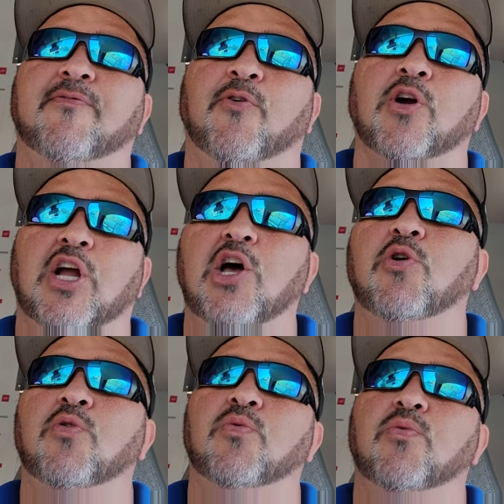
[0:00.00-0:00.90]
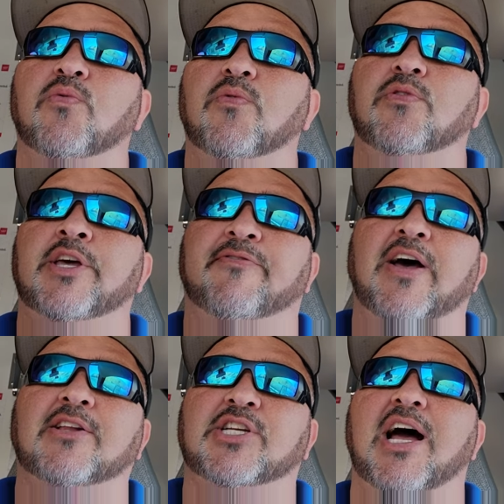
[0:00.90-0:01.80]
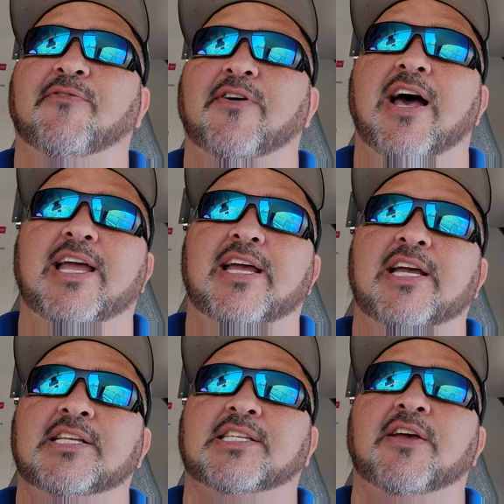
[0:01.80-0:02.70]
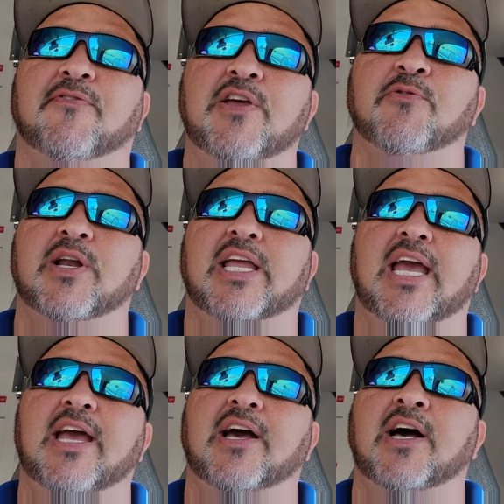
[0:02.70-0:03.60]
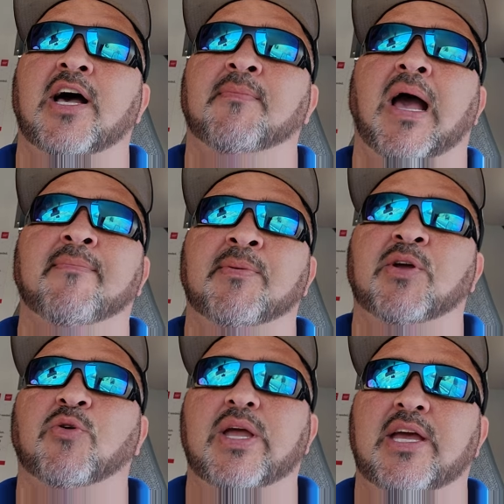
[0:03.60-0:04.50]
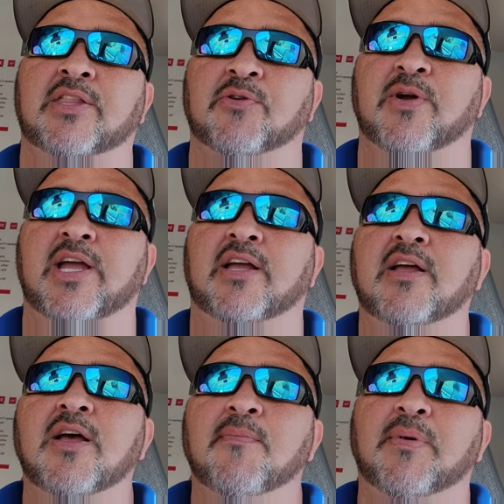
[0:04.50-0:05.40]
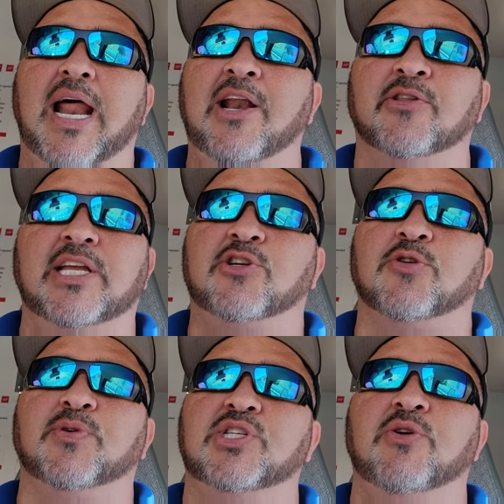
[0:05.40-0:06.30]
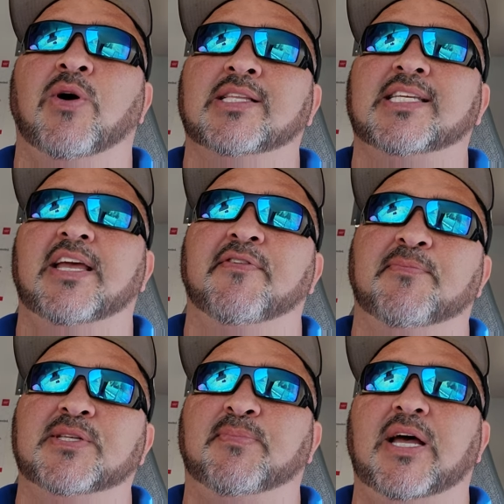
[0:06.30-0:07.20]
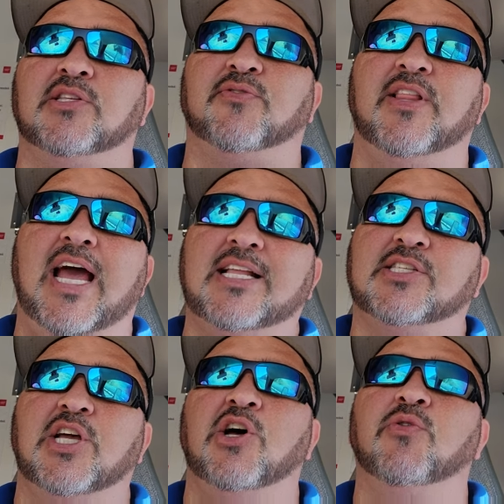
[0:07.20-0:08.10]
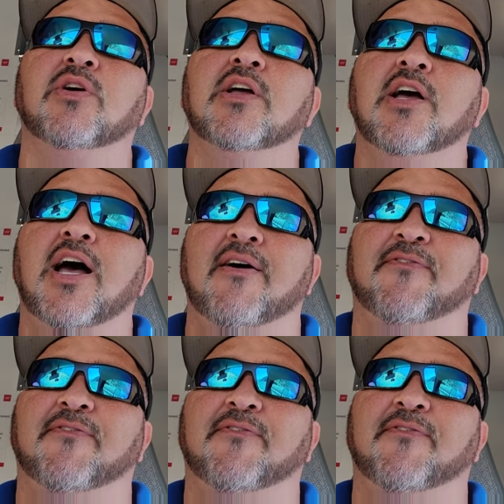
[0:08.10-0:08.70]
forego the Falchao fight is if he were to get Jaime Munguia in the ring. But I don't think Triple G wants to give up his belts for that. So a